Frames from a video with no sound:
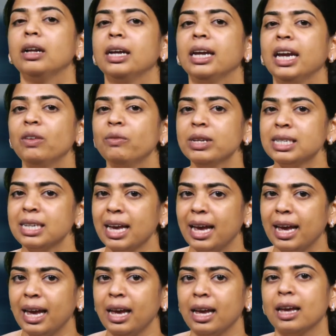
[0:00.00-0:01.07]
Investor
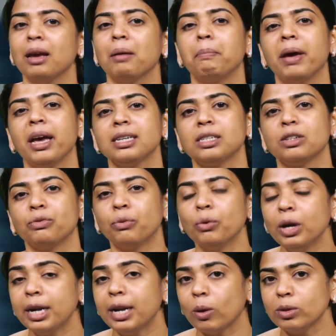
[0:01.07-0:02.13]
A bears the
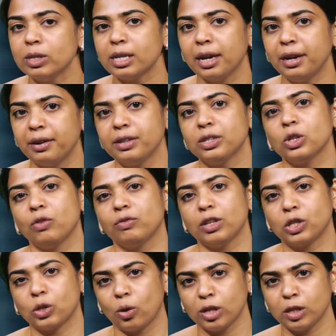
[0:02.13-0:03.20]
full downside risk of the
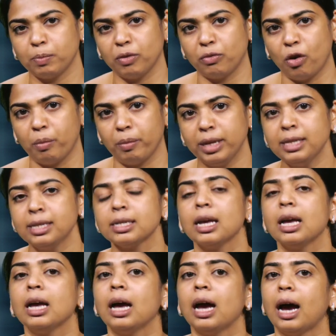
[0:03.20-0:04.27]
stock's performance
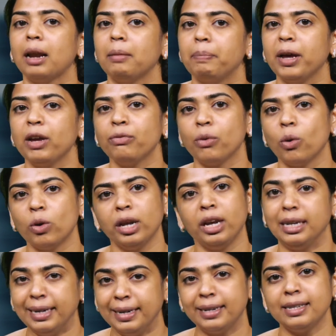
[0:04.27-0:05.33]
and pay floating
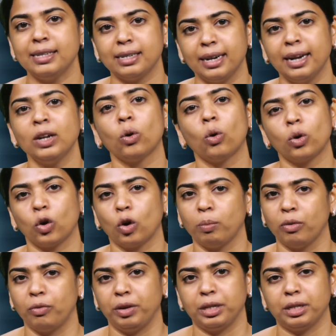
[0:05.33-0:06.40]
interest rate on top
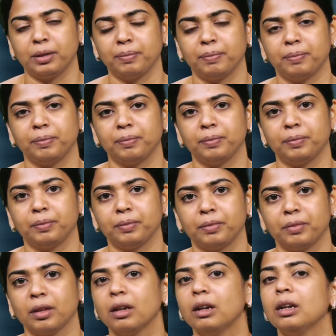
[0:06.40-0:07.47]
of it.
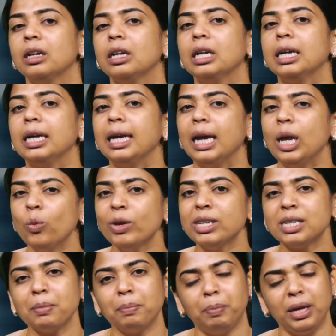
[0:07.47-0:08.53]

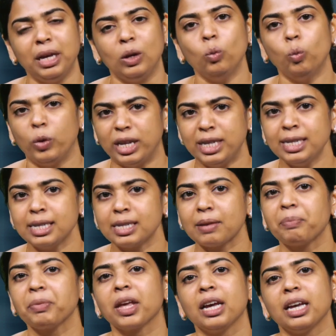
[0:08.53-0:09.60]
Investor B wins.
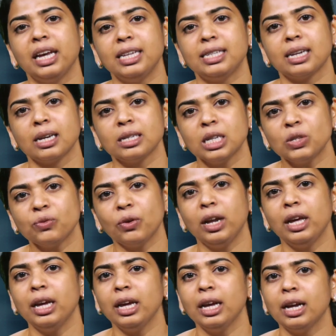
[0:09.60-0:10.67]
He
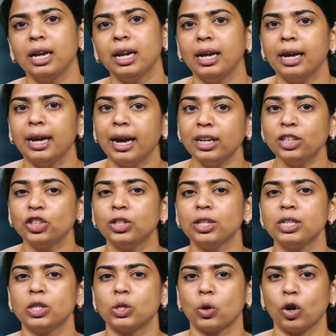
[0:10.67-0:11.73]
successfully hedged
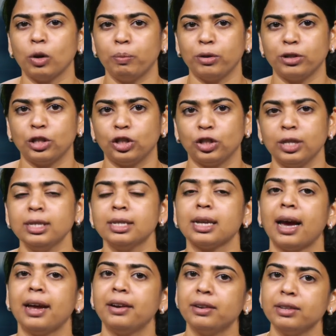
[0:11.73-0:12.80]
his stock positions
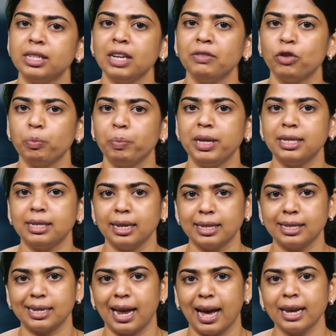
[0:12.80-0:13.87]
and received rupees
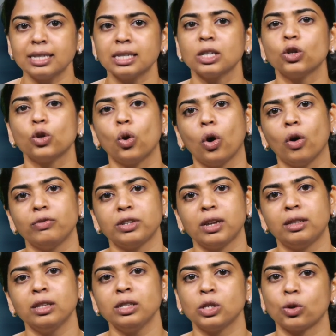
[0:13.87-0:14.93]
6 lakhs to offset
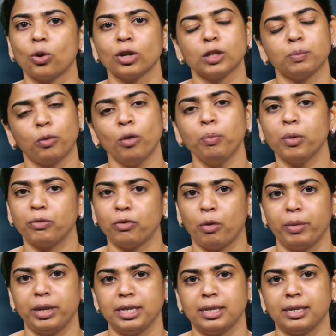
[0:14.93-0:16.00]
the stock's poor
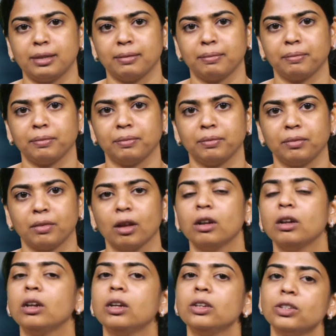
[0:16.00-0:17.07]
performance.
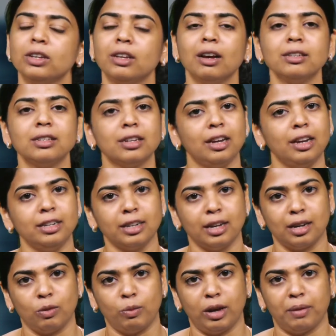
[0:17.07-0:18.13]
So here's a key
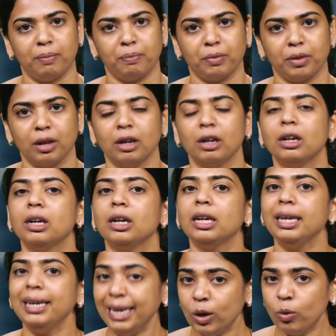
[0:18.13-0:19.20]
takeaway.
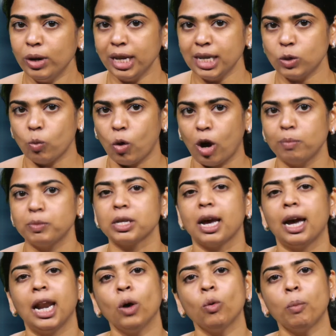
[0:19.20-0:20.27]
Equity swaps
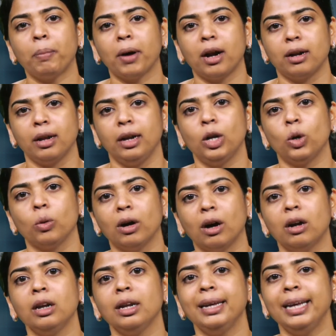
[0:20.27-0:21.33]
allow a party to
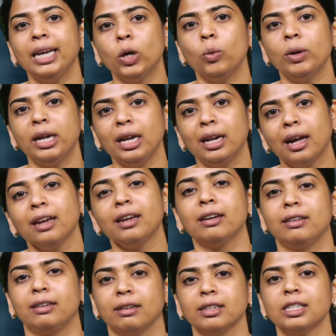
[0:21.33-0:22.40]
earn equity like
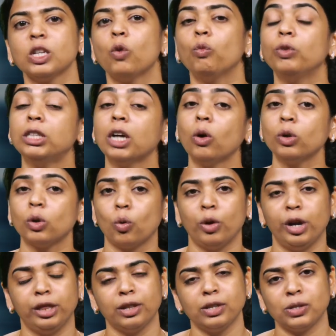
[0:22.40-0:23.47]
returns without
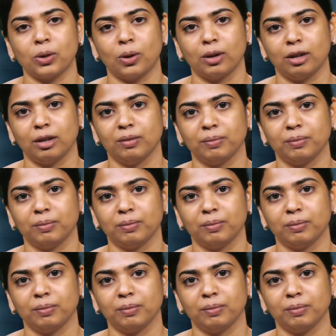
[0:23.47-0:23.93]
owning the stock.